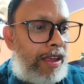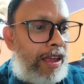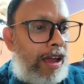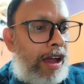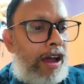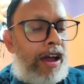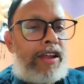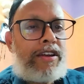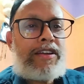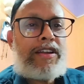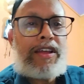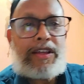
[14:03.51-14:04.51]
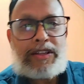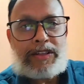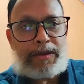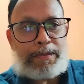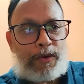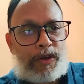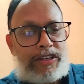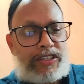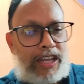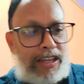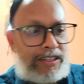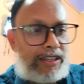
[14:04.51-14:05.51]
And the poet
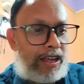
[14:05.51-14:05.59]
says,